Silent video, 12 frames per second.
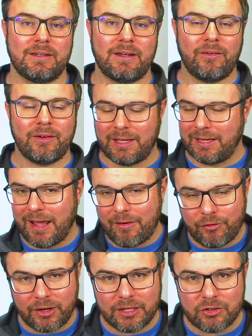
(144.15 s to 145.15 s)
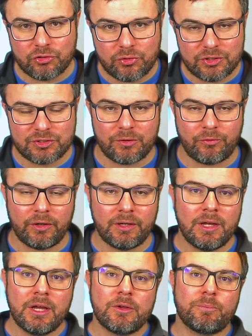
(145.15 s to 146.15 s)
Now, again, every industry is different,
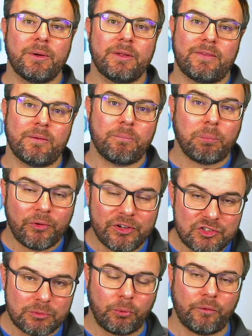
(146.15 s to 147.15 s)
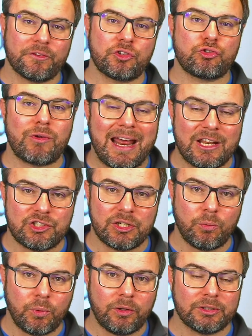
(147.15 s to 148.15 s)
but the principle, the strategy
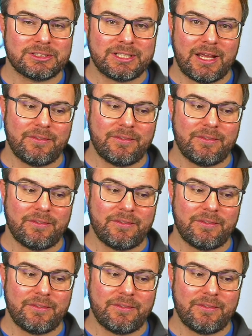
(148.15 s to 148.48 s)
will stay the